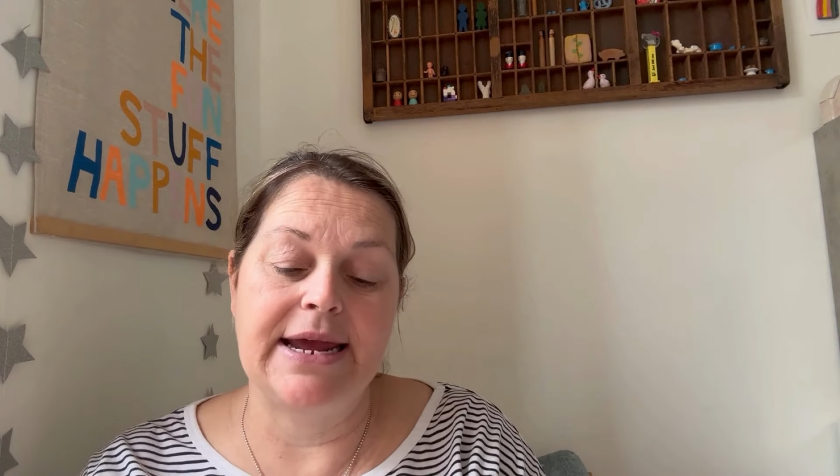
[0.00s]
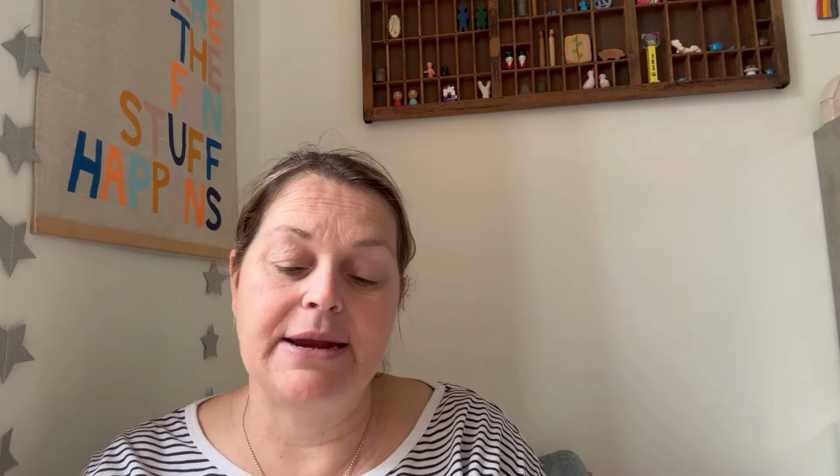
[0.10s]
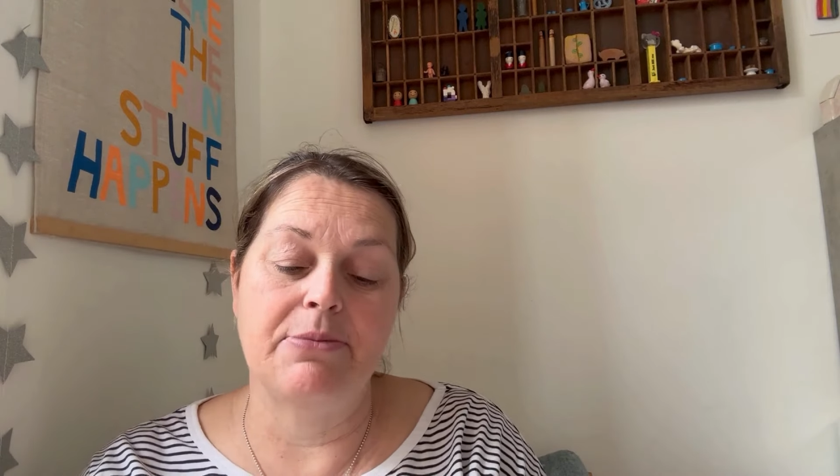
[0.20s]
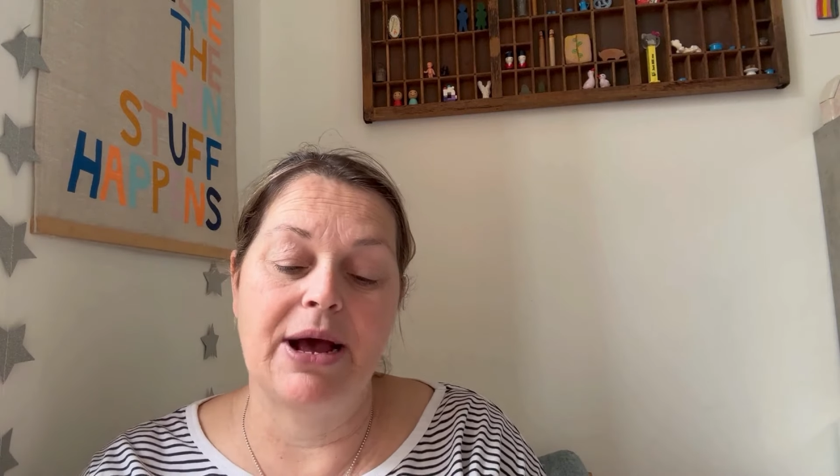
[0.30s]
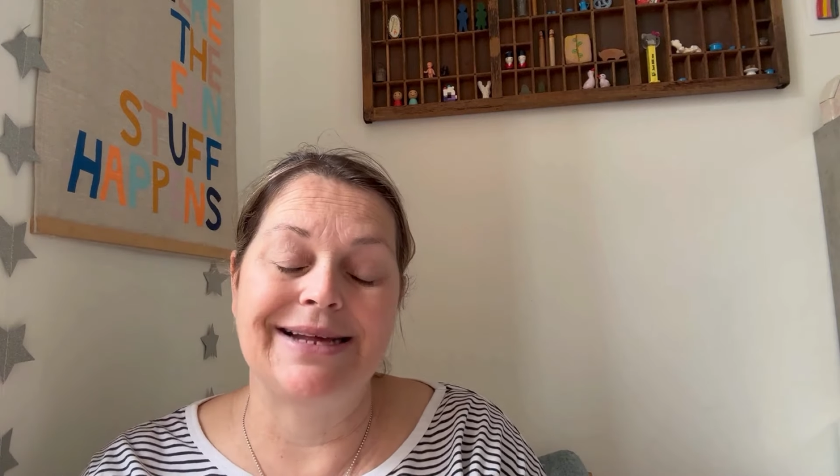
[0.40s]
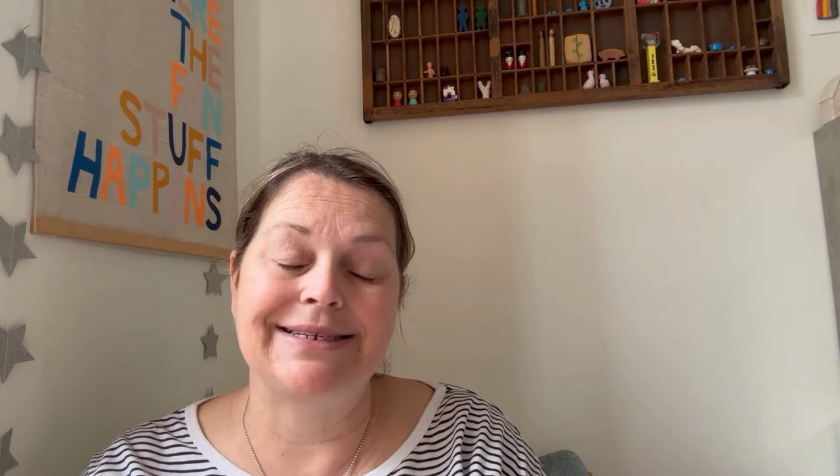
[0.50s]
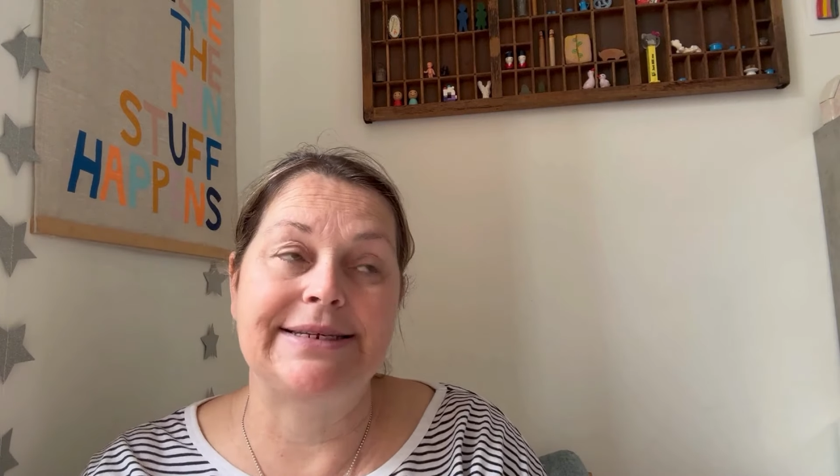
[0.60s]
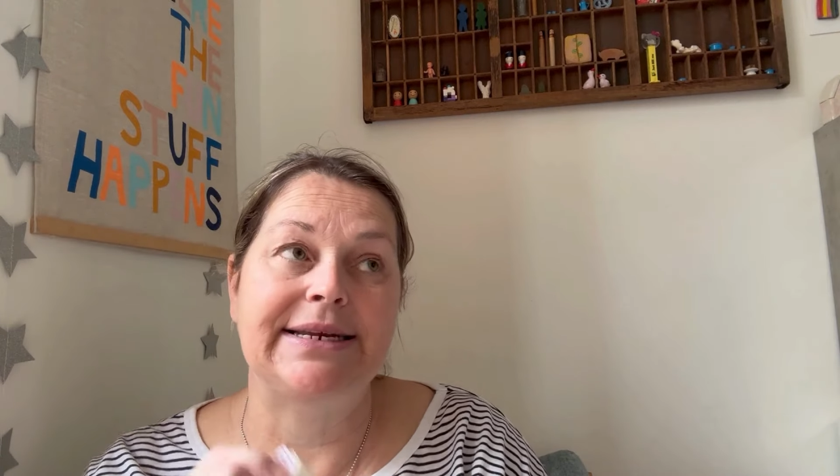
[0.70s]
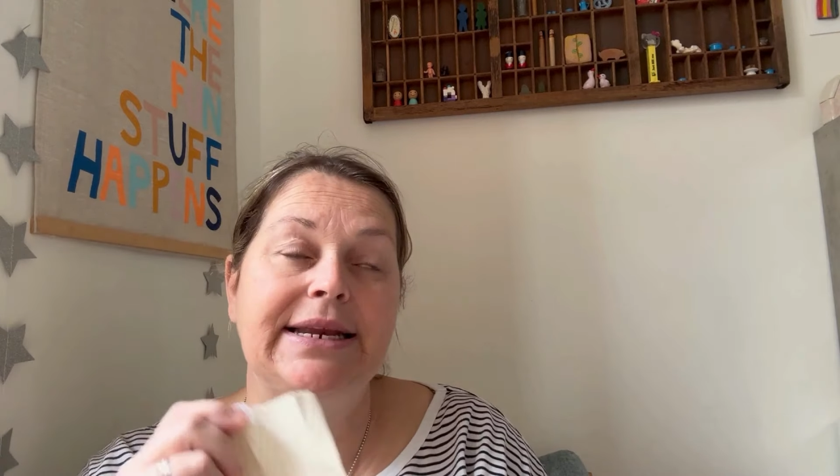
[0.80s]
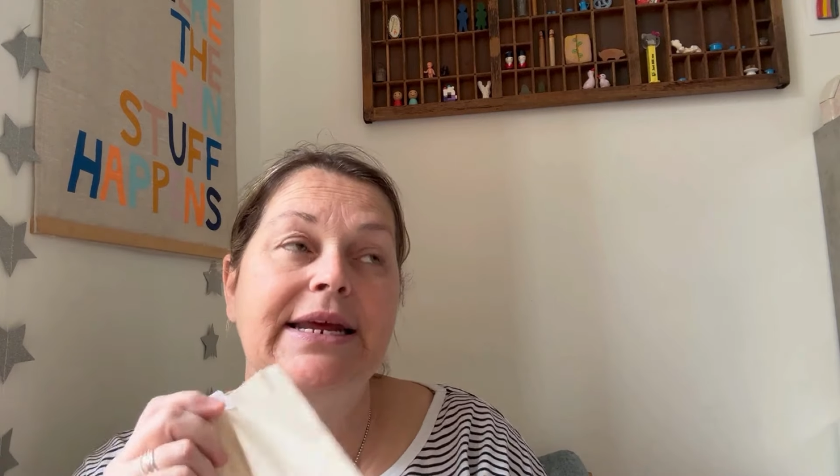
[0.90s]
in my
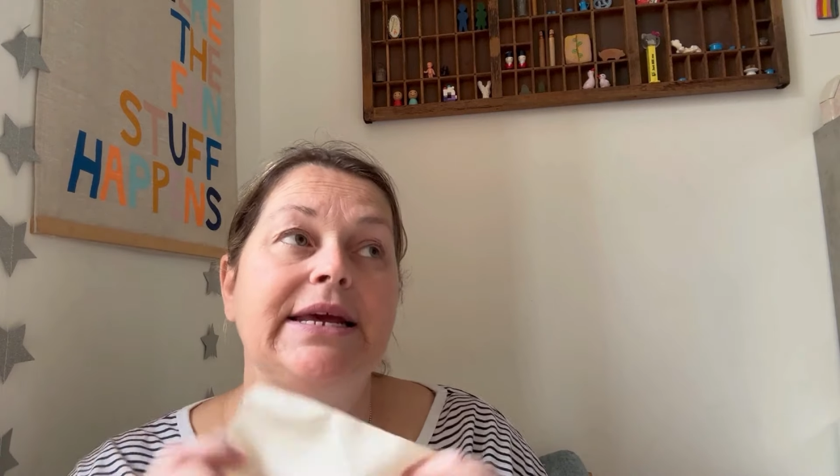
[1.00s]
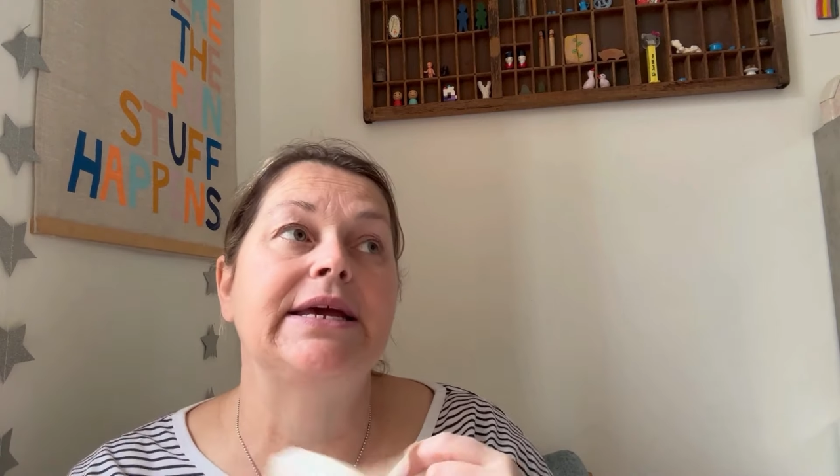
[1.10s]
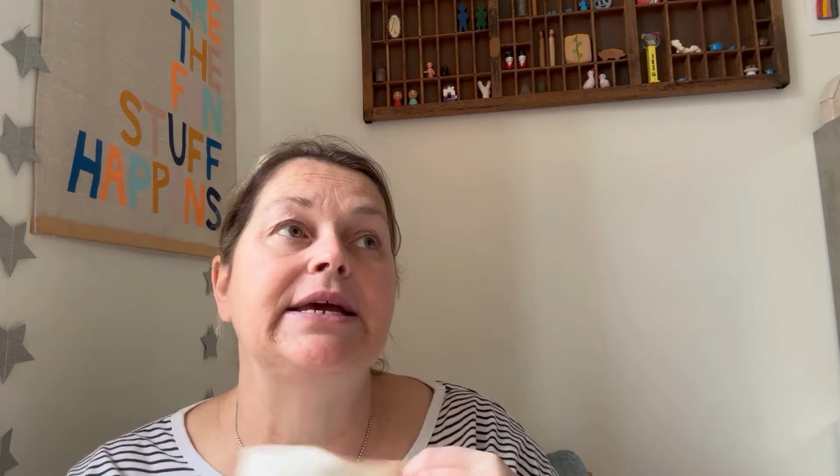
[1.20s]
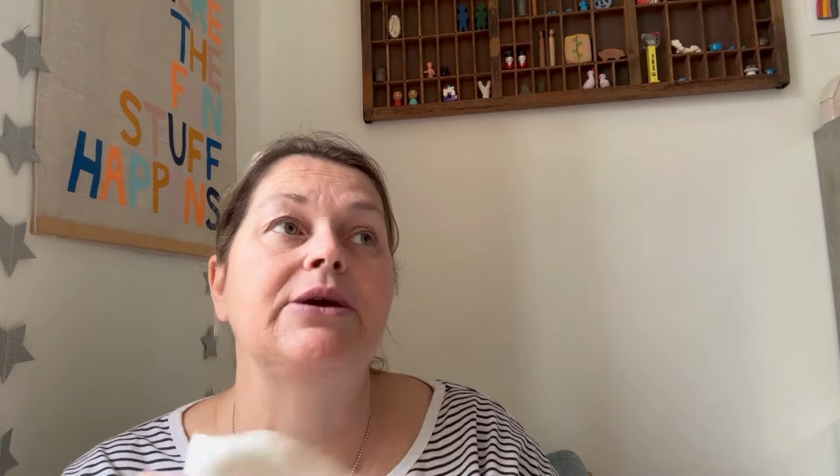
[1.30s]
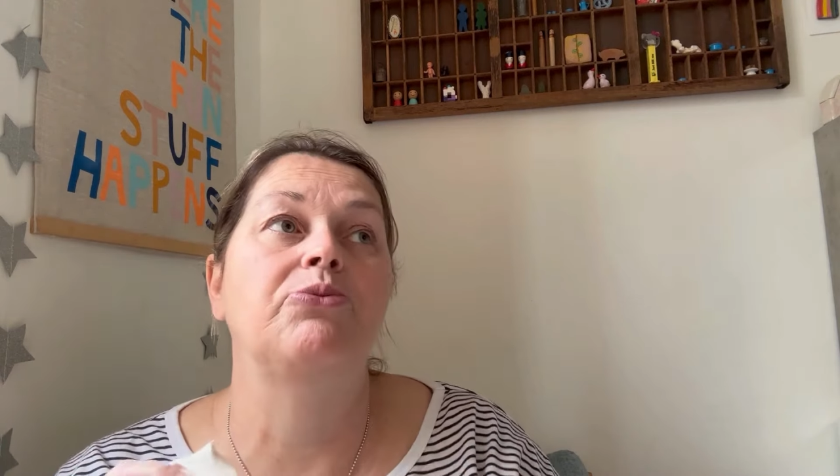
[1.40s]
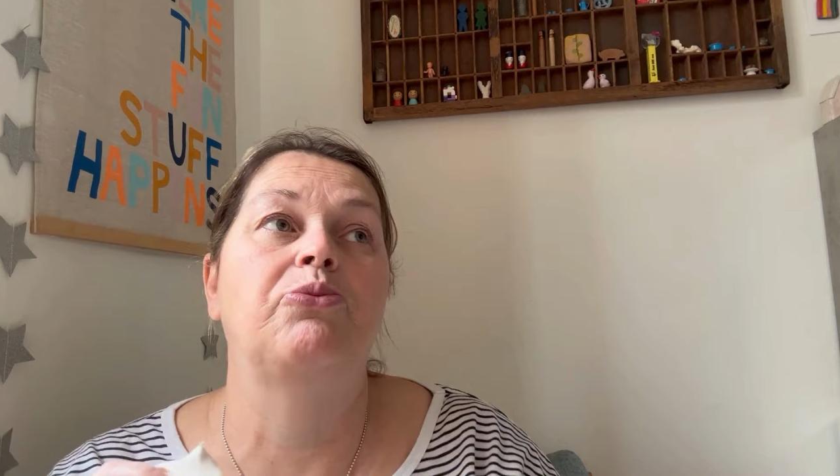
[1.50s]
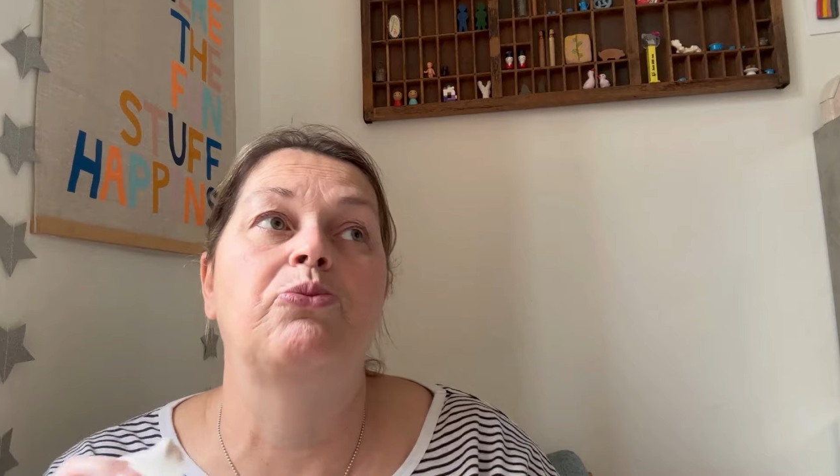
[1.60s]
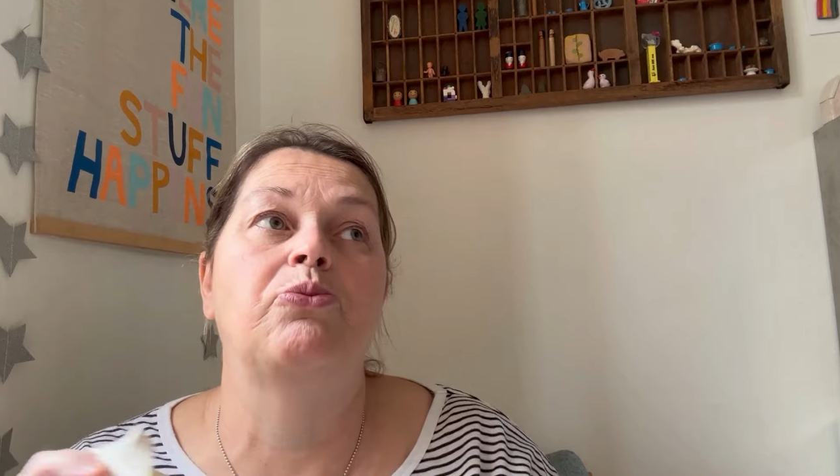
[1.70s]
Sydney